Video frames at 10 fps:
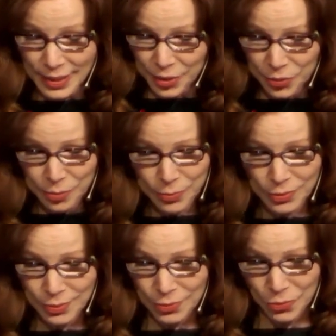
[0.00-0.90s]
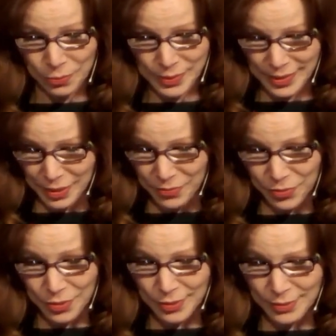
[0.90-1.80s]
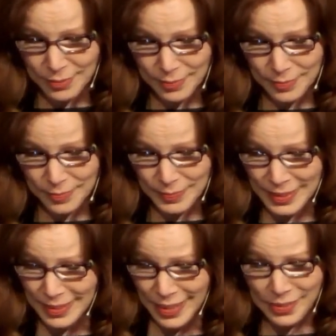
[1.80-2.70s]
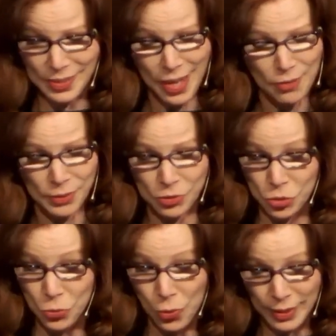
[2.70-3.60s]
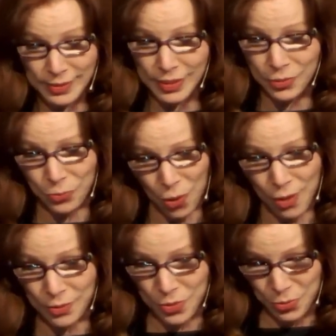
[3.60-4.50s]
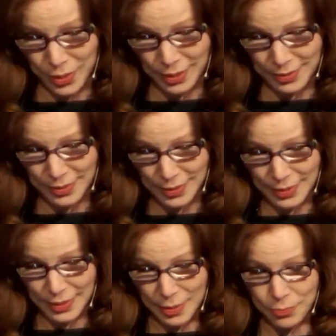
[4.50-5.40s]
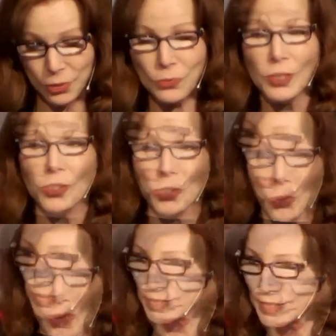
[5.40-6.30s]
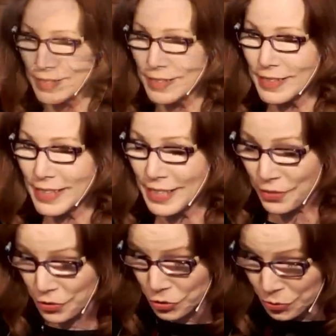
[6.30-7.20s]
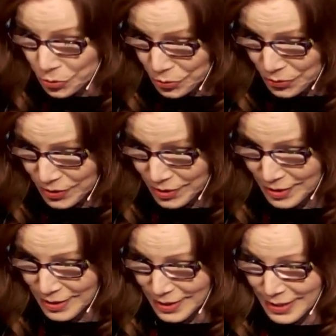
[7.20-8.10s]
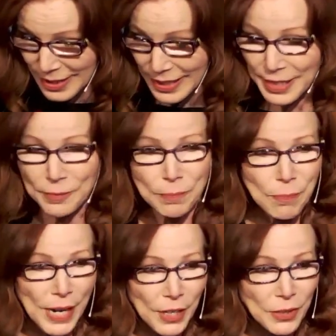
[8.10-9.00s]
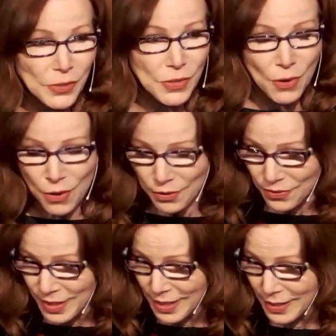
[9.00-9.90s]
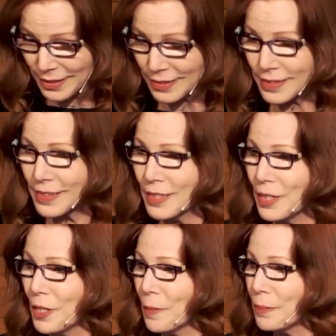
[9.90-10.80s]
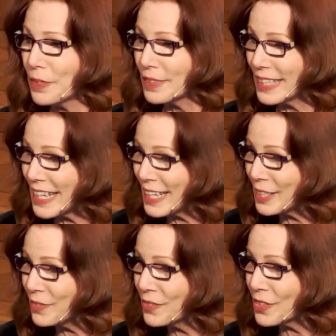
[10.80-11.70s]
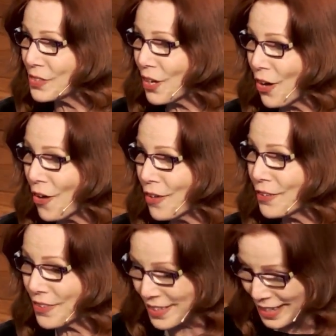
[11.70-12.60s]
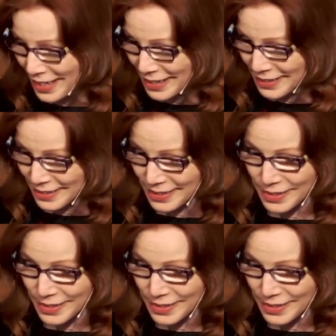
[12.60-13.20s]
irritable or resentful. It does not rejoice in wrongdoing, but rejoices in the truth. It bears all things, believes all things,